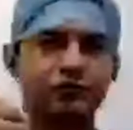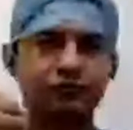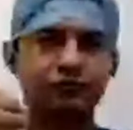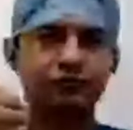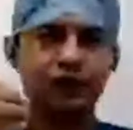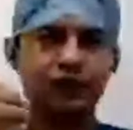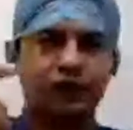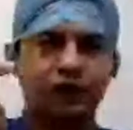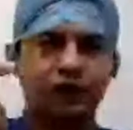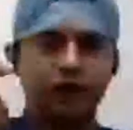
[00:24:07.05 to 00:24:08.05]
to give
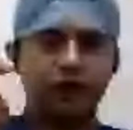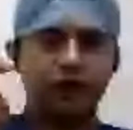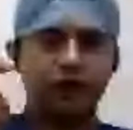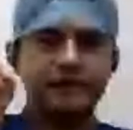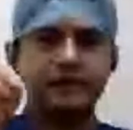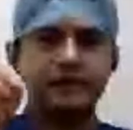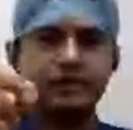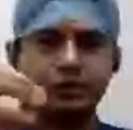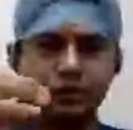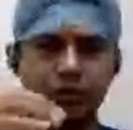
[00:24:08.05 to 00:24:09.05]

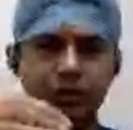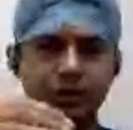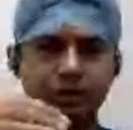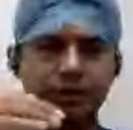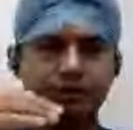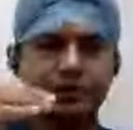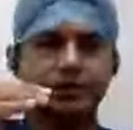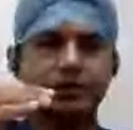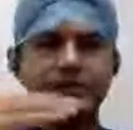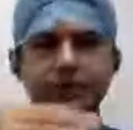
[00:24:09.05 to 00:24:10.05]
medicines to lower the blood
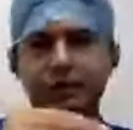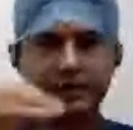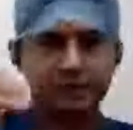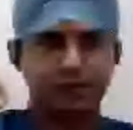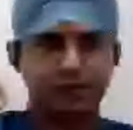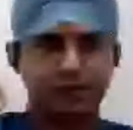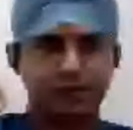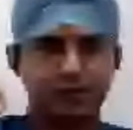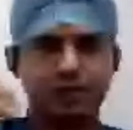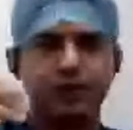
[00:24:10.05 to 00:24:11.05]
pressure or stabilize the blood
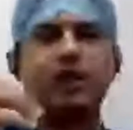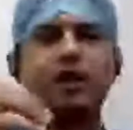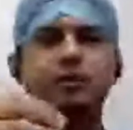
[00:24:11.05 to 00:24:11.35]
pressure,